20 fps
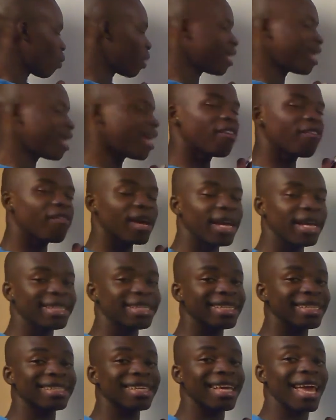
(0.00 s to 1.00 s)
whenever
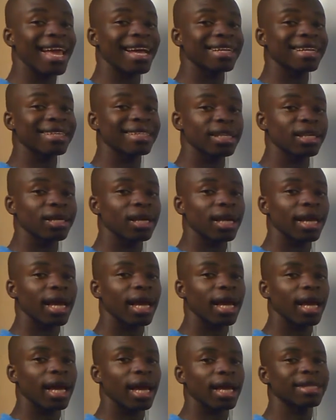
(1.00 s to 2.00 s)
it is acting
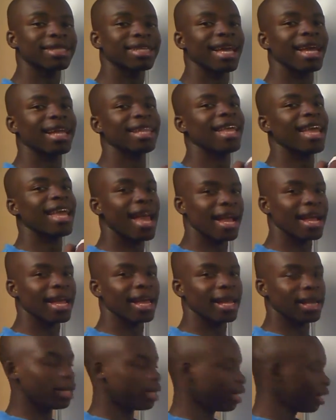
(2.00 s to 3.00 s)
at an
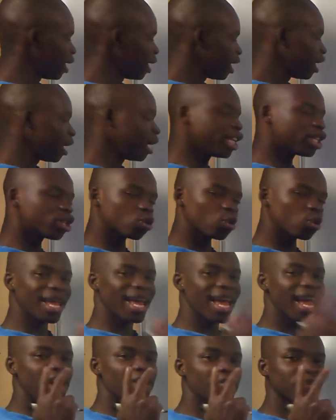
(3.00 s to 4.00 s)
angle, it
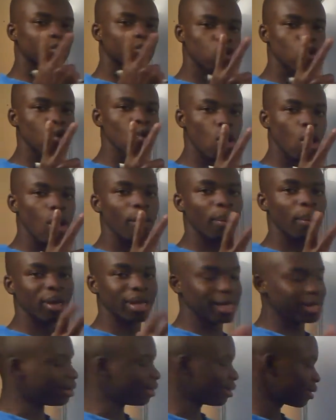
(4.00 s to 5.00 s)
will have two
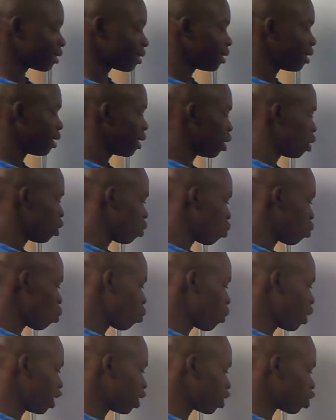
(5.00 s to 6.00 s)
components,
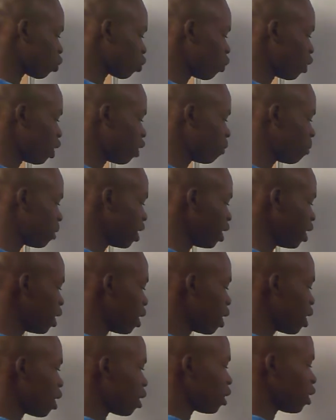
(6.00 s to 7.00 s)
which will
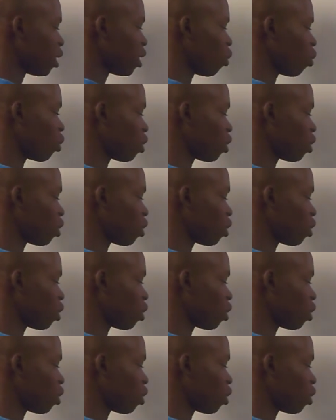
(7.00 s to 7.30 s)
be the